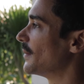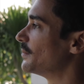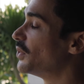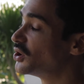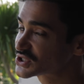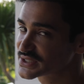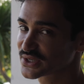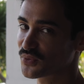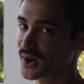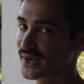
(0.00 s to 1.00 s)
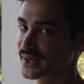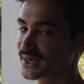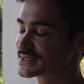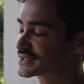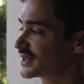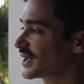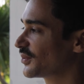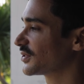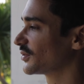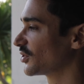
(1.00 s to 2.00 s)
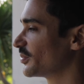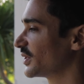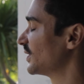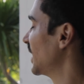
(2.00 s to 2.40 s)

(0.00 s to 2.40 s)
mostly quiet. I say that with a little bit of an